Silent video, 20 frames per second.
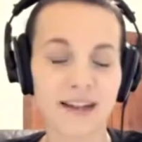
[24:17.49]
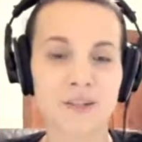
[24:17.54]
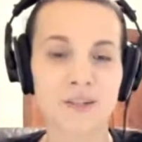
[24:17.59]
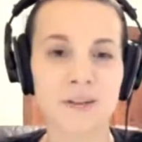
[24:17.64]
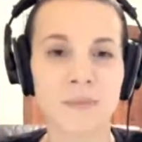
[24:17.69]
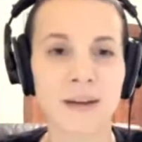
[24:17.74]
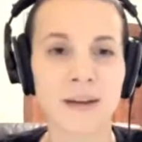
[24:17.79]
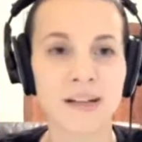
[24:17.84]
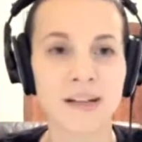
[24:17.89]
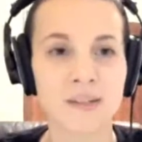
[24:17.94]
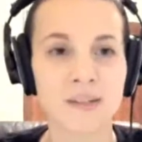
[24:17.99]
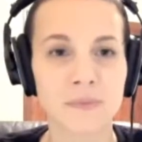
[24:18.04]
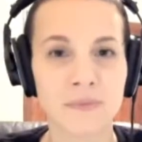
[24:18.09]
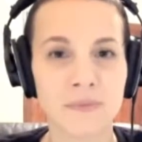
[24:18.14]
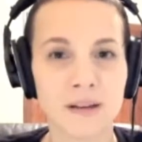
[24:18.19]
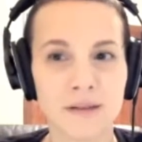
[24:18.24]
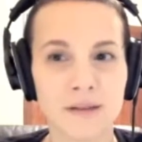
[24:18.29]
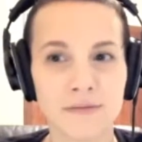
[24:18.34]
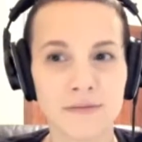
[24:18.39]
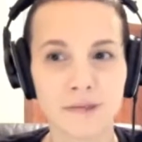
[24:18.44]
She reminds
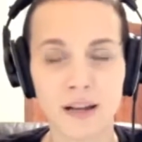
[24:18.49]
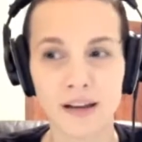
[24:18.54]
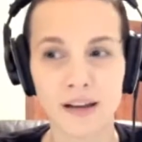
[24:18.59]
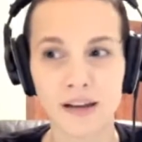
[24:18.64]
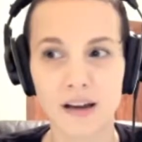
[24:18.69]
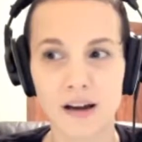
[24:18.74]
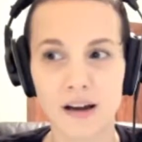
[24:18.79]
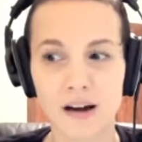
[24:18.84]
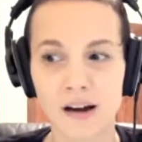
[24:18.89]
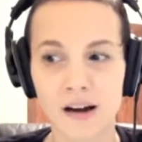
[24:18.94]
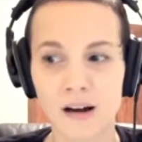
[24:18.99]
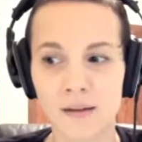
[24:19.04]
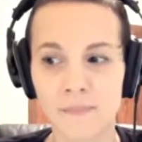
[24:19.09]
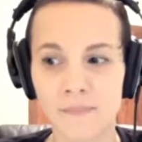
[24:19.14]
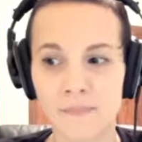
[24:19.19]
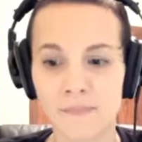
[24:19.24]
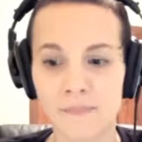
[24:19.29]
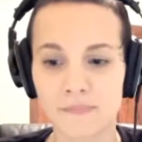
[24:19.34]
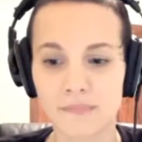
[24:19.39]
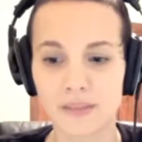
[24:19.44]
me of like
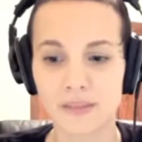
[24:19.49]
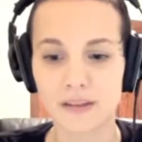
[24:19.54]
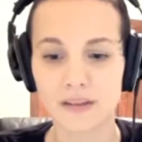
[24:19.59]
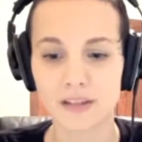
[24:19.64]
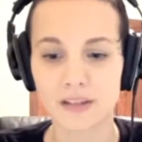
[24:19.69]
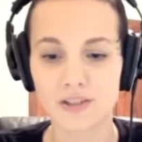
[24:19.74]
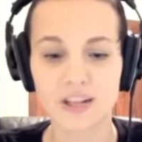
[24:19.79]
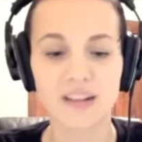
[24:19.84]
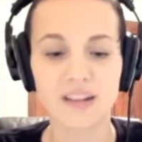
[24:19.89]
she